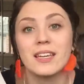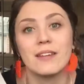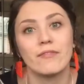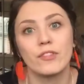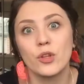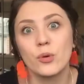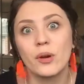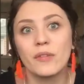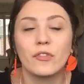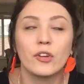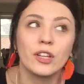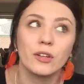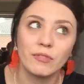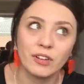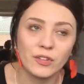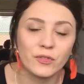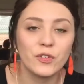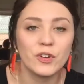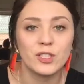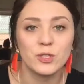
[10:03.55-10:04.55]
Even though I've only read
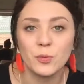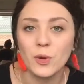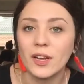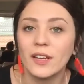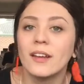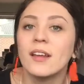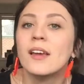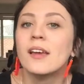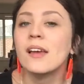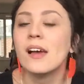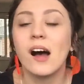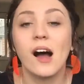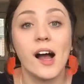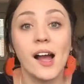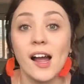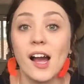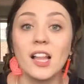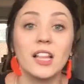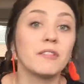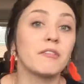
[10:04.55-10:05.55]
the first one, I
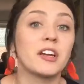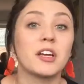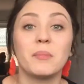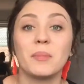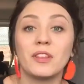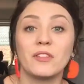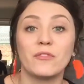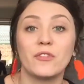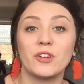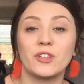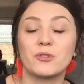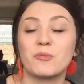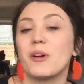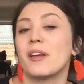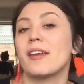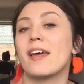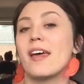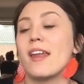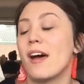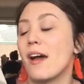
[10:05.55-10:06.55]
highly recommend the first
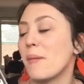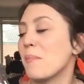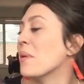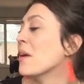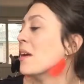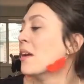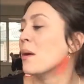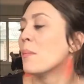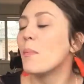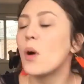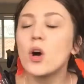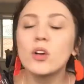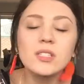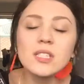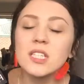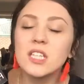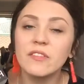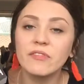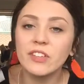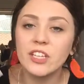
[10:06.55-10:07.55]
one, and I'm
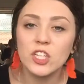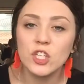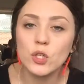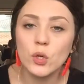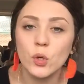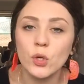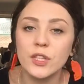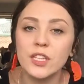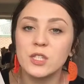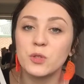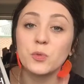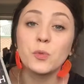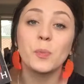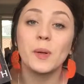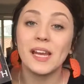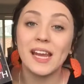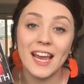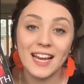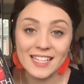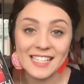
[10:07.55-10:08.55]
positively sure this will
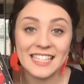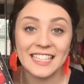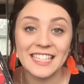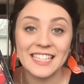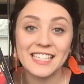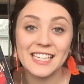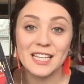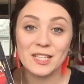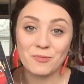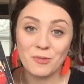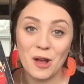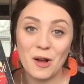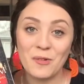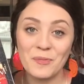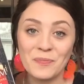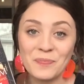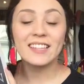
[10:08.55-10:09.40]
be excellent as well.